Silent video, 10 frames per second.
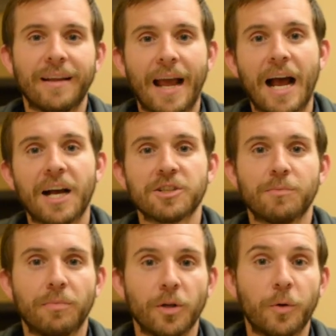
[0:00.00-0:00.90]
gas,
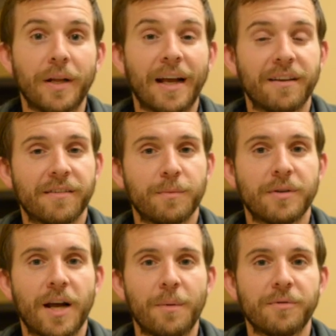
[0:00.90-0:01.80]
bloating, and
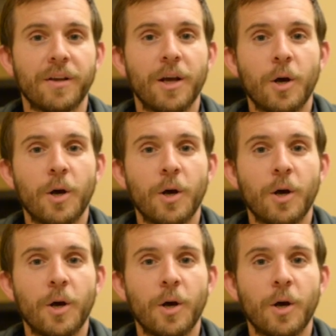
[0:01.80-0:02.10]
sometimes